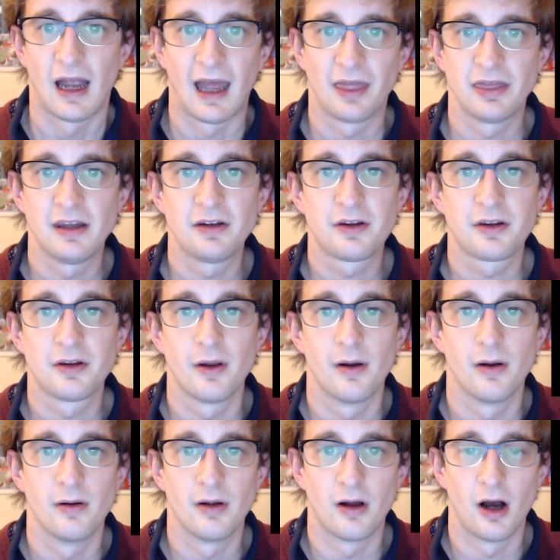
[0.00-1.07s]
And this
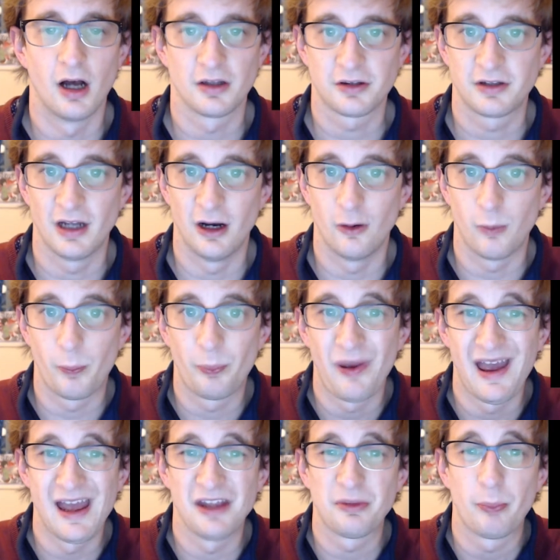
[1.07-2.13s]
art style
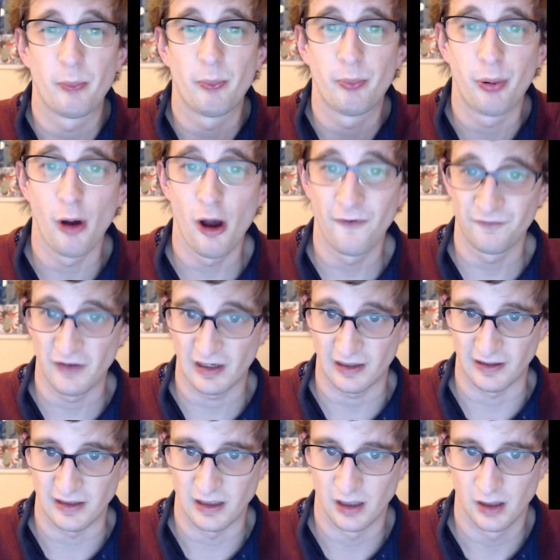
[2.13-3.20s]
pairs
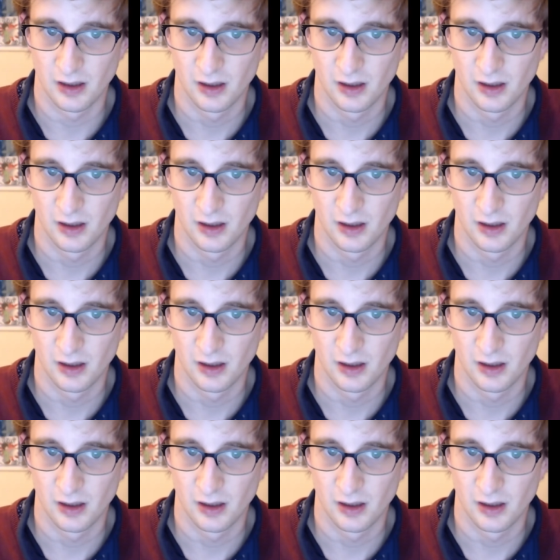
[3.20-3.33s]
perfectly